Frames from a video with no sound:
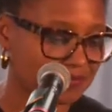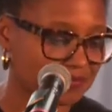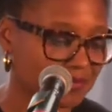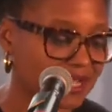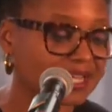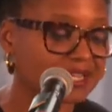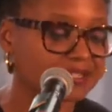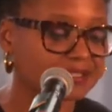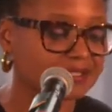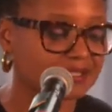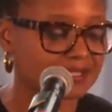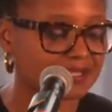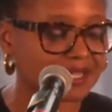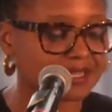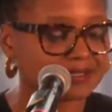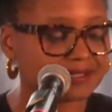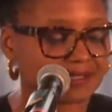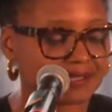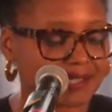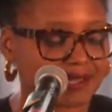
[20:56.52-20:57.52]
I could
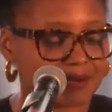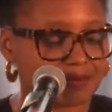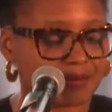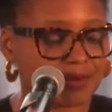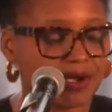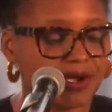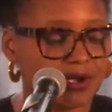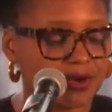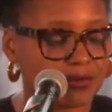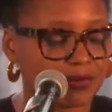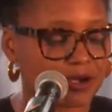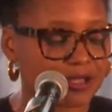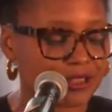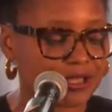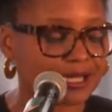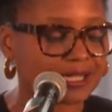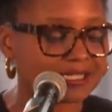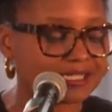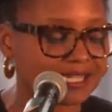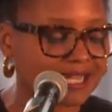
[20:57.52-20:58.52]
sense them
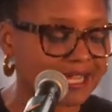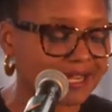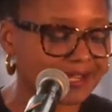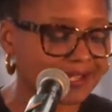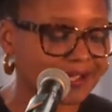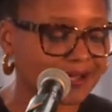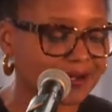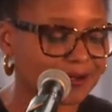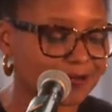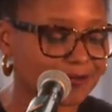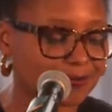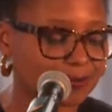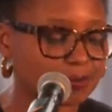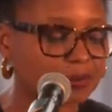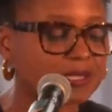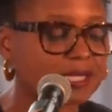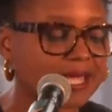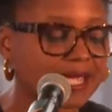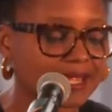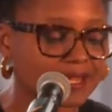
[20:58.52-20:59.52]
with a deck of
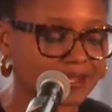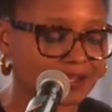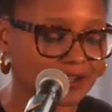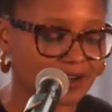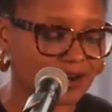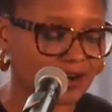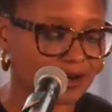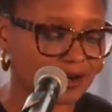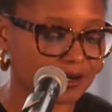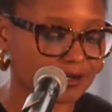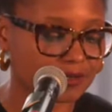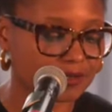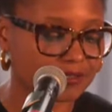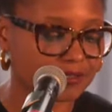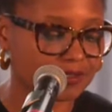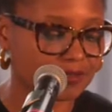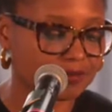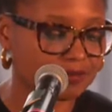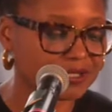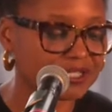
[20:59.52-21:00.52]
playing
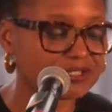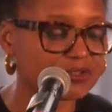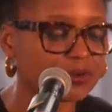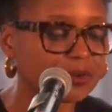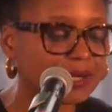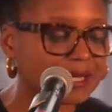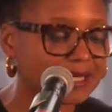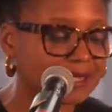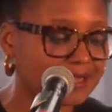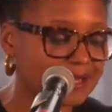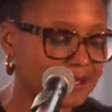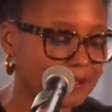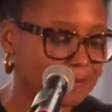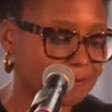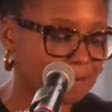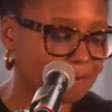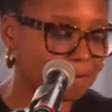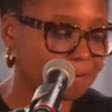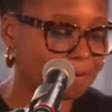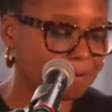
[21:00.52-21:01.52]
cards between
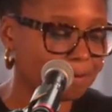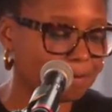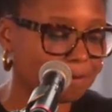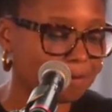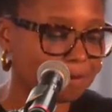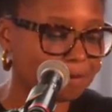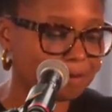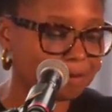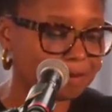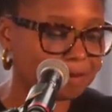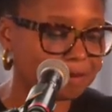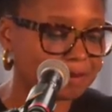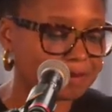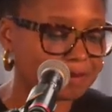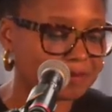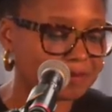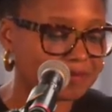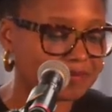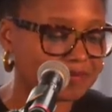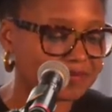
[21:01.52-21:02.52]
them.
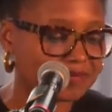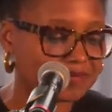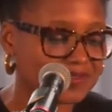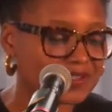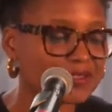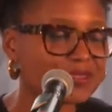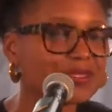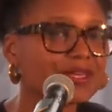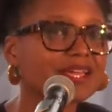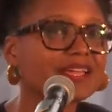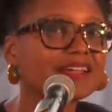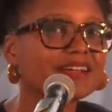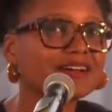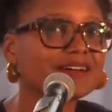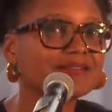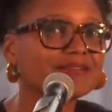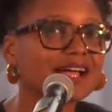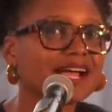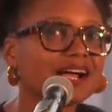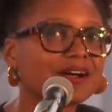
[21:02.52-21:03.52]
To think
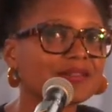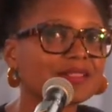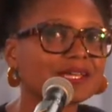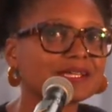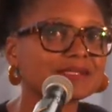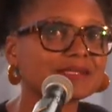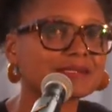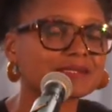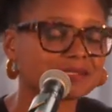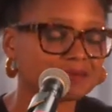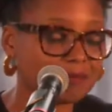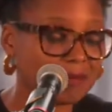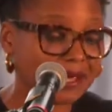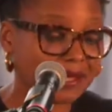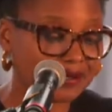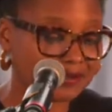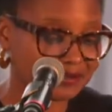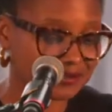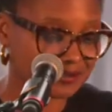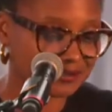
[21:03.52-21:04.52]
of how they
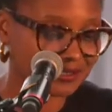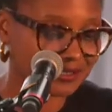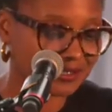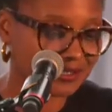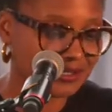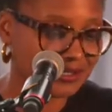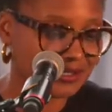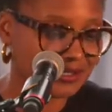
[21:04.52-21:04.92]
smelled,